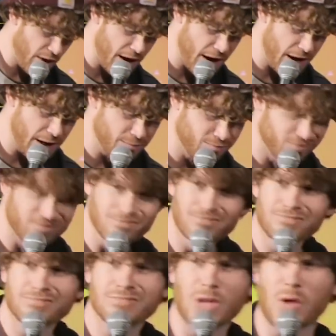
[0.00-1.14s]
they
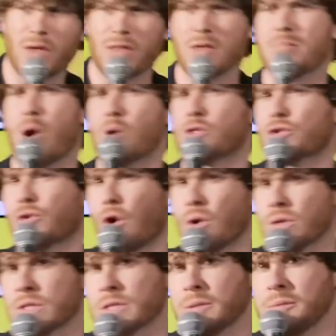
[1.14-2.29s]
the most
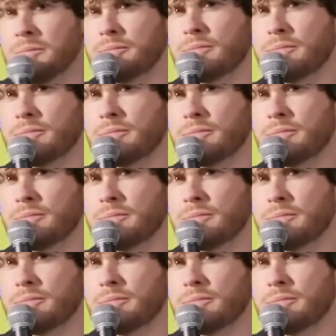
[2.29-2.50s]
gross?